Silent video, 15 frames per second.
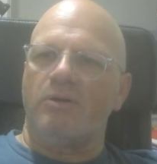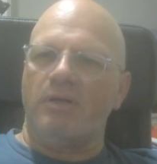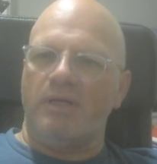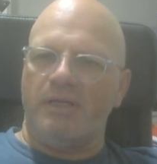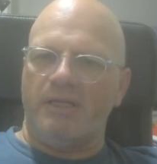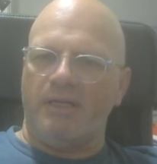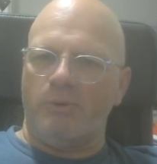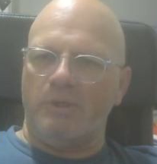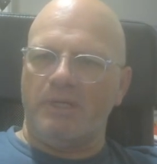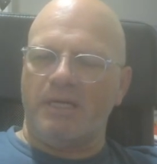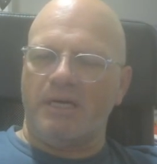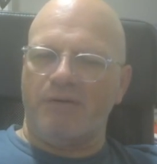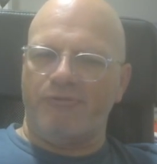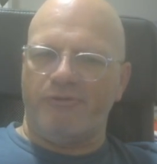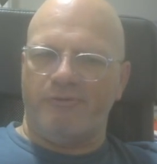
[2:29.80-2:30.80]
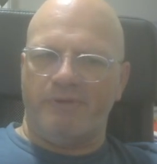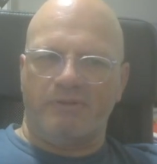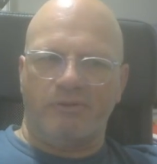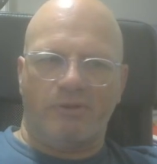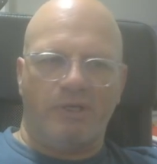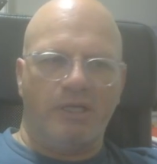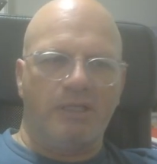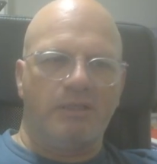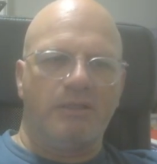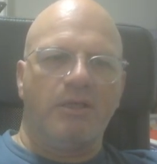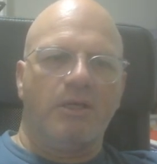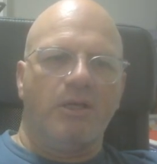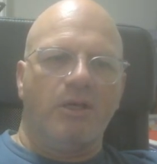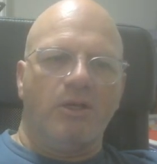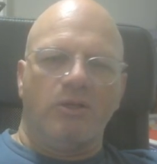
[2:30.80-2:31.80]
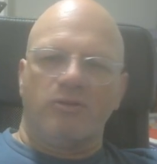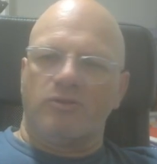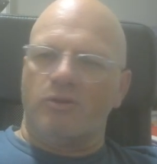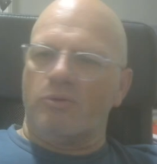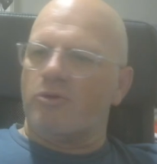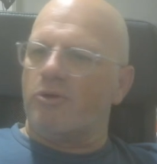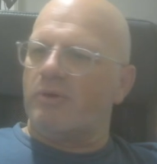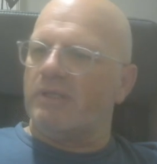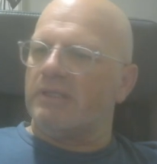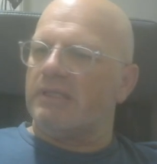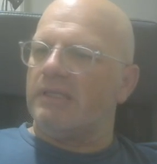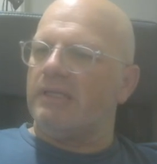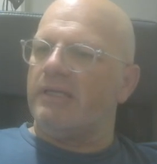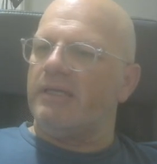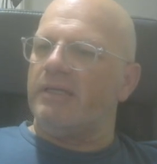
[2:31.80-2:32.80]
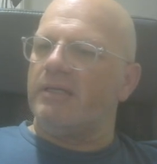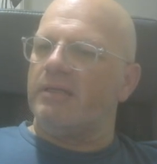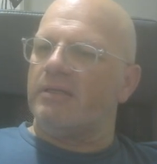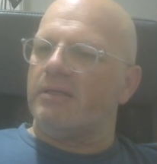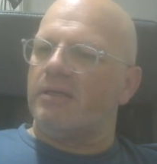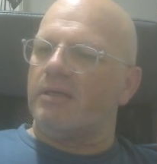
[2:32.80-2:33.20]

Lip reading: and I will cover it. Okay, so currently,